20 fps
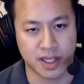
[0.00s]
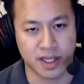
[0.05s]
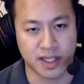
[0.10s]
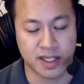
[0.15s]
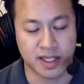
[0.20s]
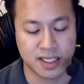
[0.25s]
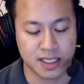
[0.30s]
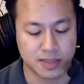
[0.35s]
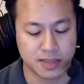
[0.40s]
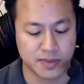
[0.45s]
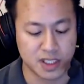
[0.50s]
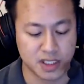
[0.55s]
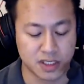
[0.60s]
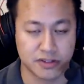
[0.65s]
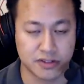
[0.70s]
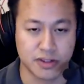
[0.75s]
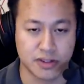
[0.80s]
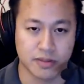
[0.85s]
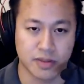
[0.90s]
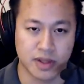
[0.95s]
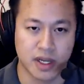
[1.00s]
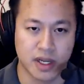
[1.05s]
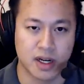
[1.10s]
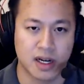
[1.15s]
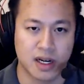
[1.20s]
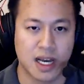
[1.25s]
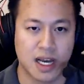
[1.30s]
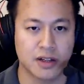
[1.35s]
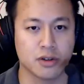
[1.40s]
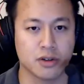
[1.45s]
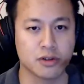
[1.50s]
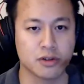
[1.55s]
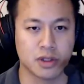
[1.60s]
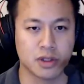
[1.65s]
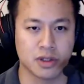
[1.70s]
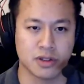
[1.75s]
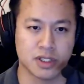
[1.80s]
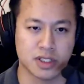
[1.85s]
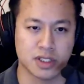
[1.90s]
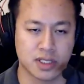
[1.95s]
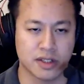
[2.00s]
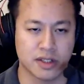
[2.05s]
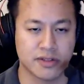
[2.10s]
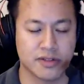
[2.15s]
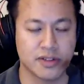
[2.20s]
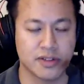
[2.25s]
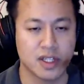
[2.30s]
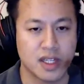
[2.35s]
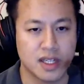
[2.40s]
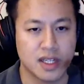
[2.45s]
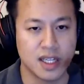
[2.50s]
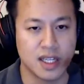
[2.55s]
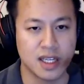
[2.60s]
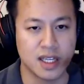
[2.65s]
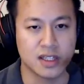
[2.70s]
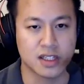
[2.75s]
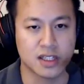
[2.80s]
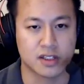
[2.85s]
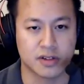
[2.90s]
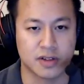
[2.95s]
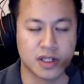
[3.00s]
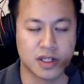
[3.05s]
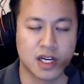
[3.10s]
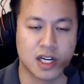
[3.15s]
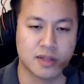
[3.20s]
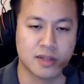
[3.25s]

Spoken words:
and not to mention from there, how do you grow yourself in the career?